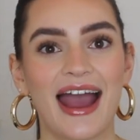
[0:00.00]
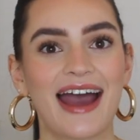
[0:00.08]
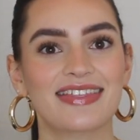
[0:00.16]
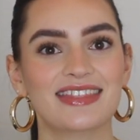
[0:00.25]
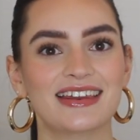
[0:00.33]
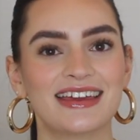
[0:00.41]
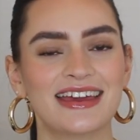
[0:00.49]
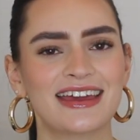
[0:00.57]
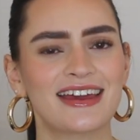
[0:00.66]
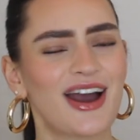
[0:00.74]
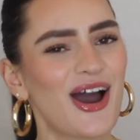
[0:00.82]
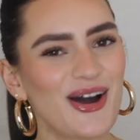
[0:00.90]
And then
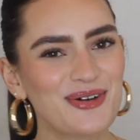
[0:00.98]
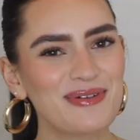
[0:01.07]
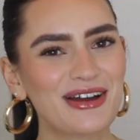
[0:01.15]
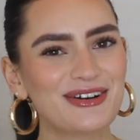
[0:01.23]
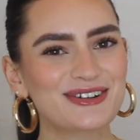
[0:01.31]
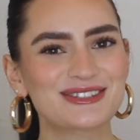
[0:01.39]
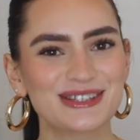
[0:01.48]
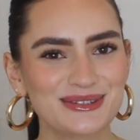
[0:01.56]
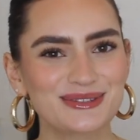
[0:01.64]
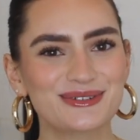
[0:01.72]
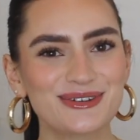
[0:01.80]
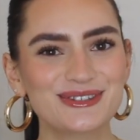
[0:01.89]
here, oh my gosh, this
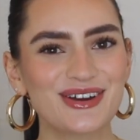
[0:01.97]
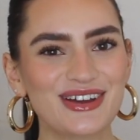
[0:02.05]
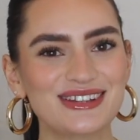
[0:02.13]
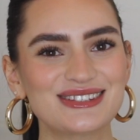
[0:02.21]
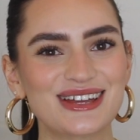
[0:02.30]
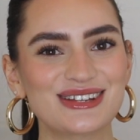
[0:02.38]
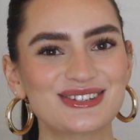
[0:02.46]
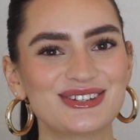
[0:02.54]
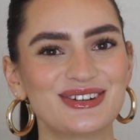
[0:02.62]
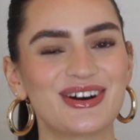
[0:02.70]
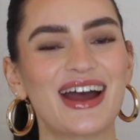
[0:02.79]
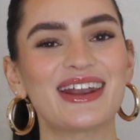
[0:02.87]
was also
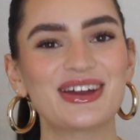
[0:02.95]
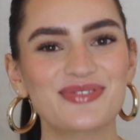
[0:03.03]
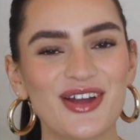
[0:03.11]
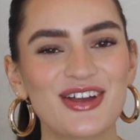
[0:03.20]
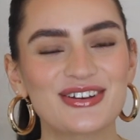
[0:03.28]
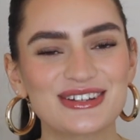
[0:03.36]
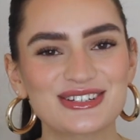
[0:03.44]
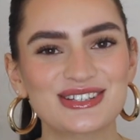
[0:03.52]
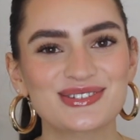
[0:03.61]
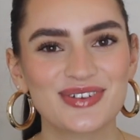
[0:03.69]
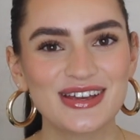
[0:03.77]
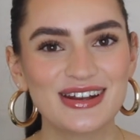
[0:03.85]
unintentional, and I've only
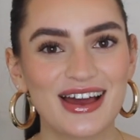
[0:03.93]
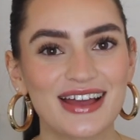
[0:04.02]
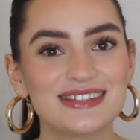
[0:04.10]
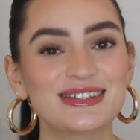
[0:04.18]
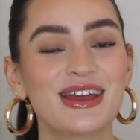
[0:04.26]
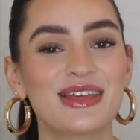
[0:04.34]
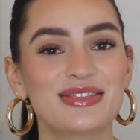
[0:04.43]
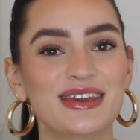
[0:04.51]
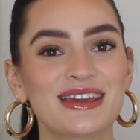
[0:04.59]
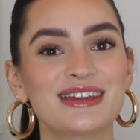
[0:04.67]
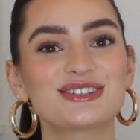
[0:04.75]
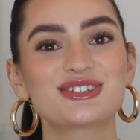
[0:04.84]
just realised
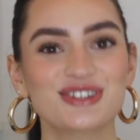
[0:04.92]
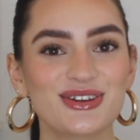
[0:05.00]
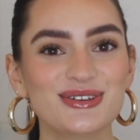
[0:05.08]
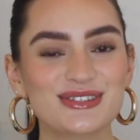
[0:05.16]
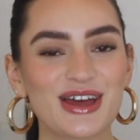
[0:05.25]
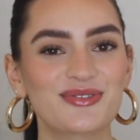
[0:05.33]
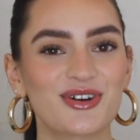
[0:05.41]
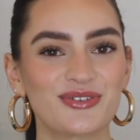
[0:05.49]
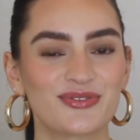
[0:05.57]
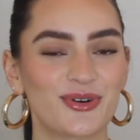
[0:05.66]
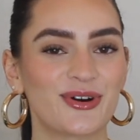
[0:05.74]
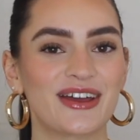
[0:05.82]
the shoes that I've
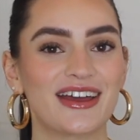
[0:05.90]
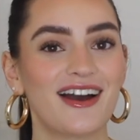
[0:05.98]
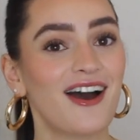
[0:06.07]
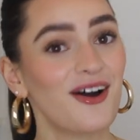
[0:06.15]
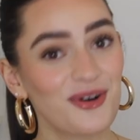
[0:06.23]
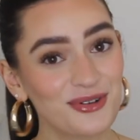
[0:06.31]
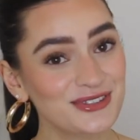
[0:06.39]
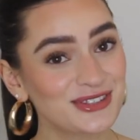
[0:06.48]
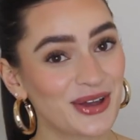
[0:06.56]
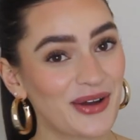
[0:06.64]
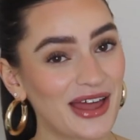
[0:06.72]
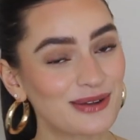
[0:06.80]
gone for here are
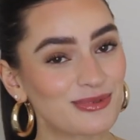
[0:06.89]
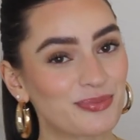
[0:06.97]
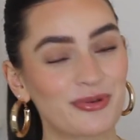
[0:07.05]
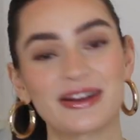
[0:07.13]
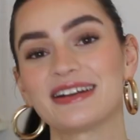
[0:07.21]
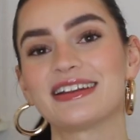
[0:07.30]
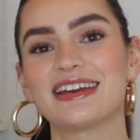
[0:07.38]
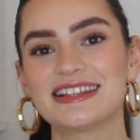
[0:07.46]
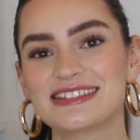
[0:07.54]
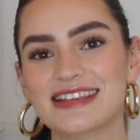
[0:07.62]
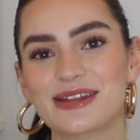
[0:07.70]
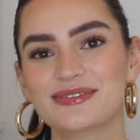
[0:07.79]
also animal print.
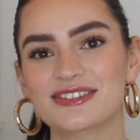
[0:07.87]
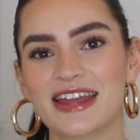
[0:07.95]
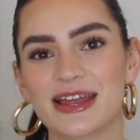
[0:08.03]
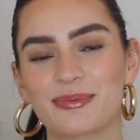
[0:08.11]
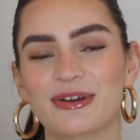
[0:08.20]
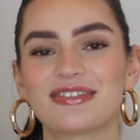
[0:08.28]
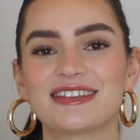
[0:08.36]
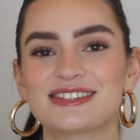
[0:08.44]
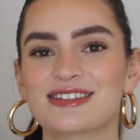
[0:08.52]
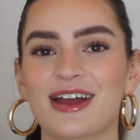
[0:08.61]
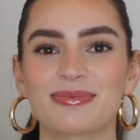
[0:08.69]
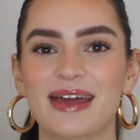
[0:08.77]
Instead of snake print this
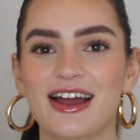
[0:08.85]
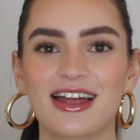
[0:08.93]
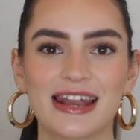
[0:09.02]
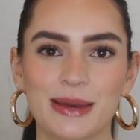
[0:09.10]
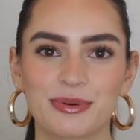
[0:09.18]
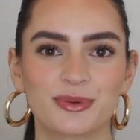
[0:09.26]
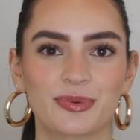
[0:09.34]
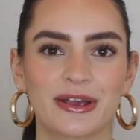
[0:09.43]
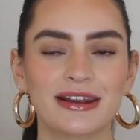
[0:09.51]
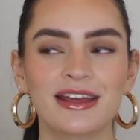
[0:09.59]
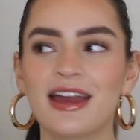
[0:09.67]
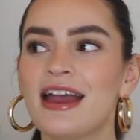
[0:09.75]
time, they are leopard
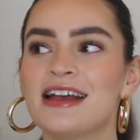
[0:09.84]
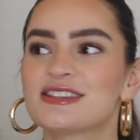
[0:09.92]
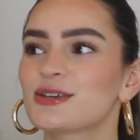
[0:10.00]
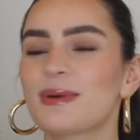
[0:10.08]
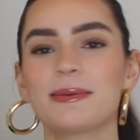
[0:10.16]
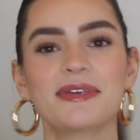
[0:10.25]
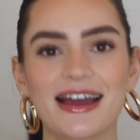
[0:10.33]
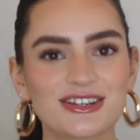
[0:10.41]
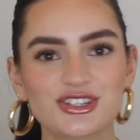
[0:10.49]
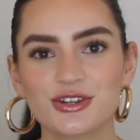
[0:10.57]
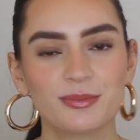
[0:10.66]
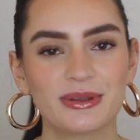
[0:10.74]
print. So maybe
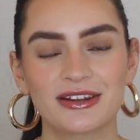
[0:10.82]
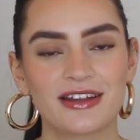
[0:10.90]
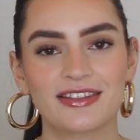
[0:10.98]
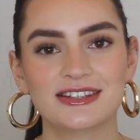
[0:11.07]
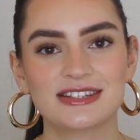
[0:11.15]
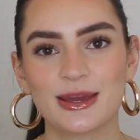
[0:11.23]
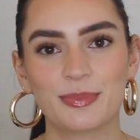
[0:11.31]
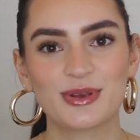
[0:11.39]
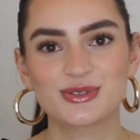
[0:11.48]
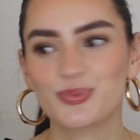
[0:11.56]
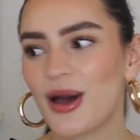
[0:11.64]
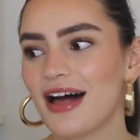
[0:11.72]
that should have been another tip
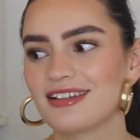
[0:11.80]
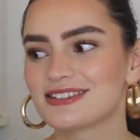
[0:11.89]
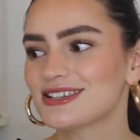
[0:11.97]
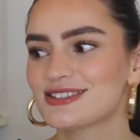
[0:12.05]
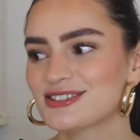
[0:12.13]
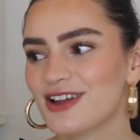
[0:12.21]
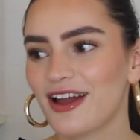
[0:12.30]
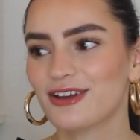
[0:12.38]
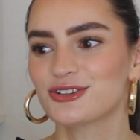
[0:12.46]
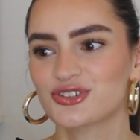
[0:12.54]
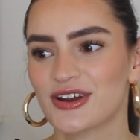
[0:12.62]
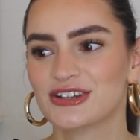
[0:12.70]
as well, to
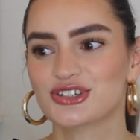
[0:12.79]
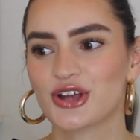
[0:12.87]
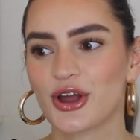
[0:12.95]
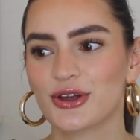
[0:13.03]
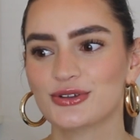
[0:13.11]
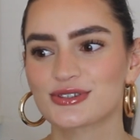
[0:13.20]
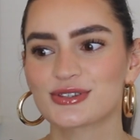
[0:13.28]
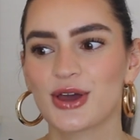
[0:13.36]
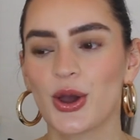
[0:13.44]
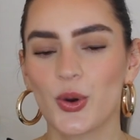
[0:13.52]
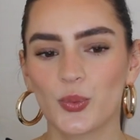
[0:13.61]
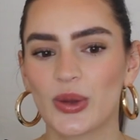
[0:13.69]
style trench coats
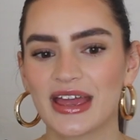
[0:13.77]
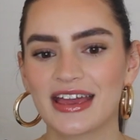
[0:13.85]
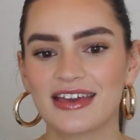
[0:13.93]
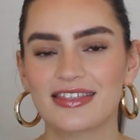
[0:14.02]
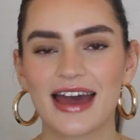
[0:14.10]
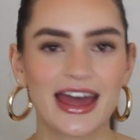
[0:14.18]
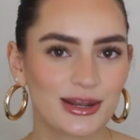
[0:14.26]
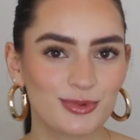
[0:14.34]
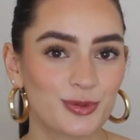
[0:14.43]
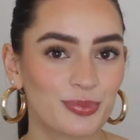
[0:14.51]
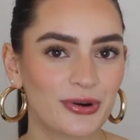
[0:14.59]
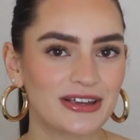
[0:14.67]
with
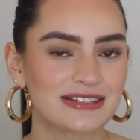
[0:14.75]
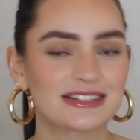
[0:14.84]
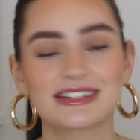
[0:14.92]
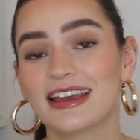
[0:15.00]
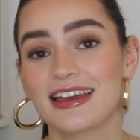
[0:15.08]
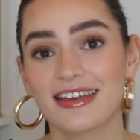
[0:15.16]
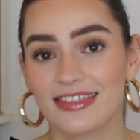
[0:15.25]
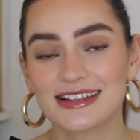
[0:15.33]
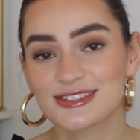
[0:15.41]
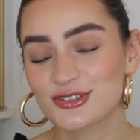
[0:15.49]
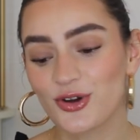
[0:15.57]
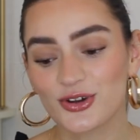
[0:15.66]
animal print.
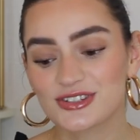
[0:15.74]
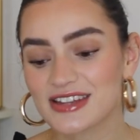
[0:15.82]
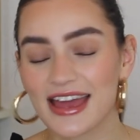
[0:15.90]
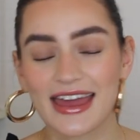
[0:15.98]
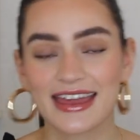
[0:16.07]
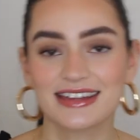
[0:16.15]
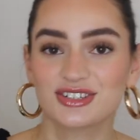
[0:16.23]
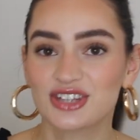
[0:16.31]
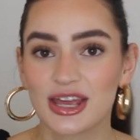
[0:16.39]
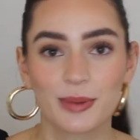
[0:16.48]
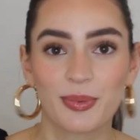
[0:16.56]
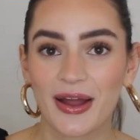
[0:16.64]
That's not a
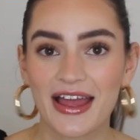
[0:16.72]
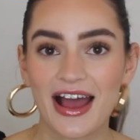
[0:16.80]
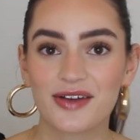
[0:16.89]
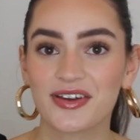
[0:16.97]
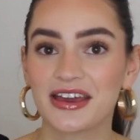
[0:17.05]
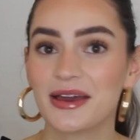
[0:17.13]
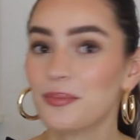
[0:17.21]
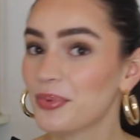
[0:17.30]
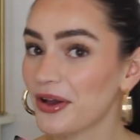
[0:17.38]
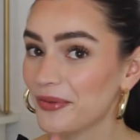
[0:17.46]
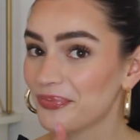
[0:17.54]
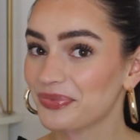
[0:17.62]
tip I have here,
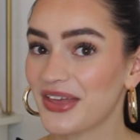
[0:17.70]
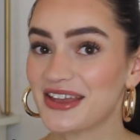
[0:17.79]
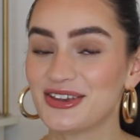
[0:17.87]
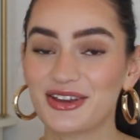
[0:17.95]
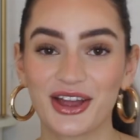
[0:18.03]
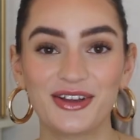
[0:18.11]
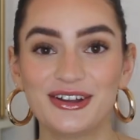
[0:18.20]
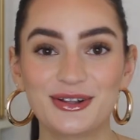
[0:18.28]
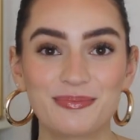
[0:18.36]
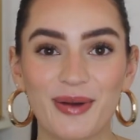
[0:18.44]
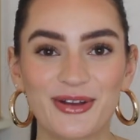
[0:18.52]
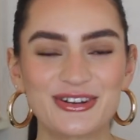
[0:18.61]
but there you go, little
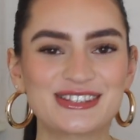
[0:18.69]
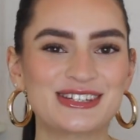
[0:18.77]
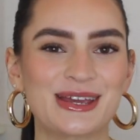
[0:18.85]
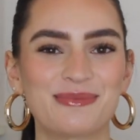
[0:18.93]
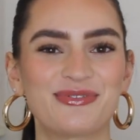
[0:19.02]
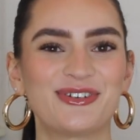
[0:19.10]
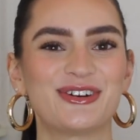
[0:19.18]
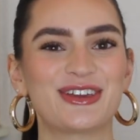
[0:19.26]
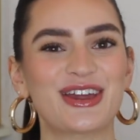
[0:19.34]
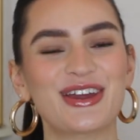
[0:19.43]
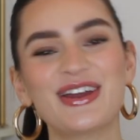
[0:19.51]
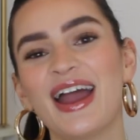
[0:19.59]
bonus tip for
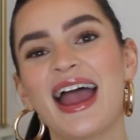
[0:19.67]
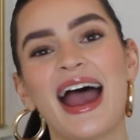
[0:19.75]
you.